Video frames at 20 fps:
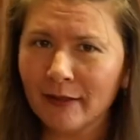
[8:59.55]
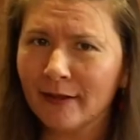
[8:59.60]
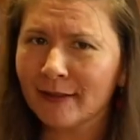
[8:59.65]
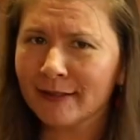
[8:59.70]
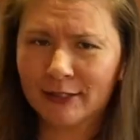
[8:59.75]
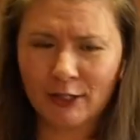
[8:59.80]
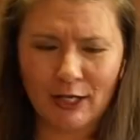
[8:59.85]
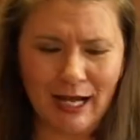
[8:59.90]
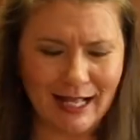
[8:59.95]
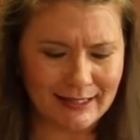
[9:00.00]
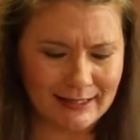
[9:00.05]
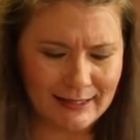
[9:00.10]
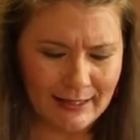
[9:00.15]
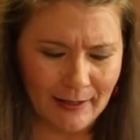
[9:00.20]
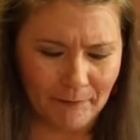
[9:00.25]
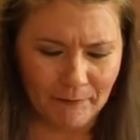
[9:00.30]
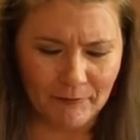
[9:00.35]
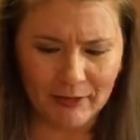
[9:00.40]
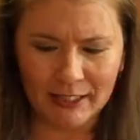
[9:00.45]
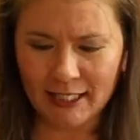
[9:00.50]
so you got
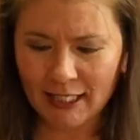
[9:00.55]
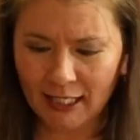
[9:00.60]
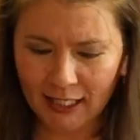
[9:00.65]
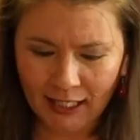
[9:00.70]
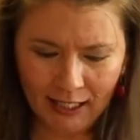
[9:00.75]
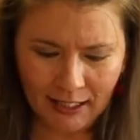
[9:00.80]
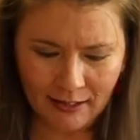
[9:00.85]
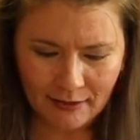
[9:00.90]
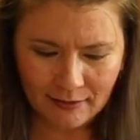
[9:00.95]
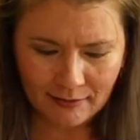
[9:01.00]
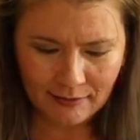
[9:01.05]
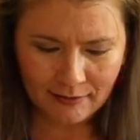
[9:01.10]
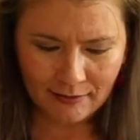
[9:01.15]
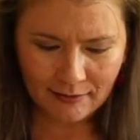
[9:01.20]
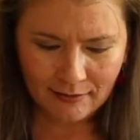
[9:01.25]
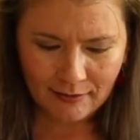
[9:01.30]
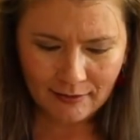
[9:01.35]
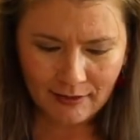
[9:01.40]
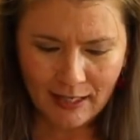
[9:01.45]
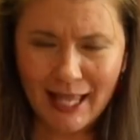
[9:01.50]
some vanilla
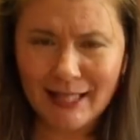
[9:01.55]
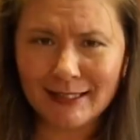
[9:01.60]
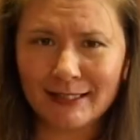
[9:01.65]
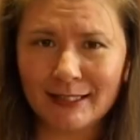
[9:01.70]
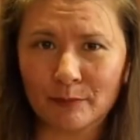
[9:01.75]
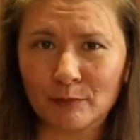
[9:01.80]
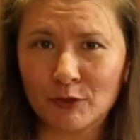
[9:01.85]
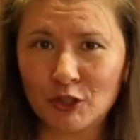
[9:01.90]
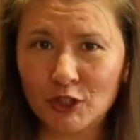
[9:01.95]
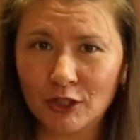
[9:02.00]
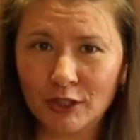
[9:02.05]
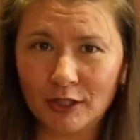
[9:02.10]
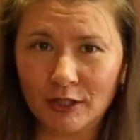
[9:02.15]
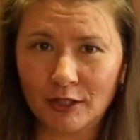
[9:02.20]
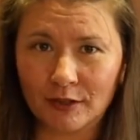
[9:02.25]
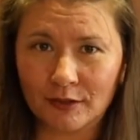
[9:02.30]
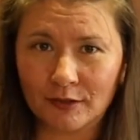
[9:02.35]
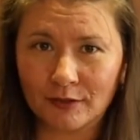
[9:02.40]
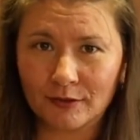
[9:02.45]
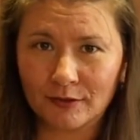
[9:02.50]
and some sugar.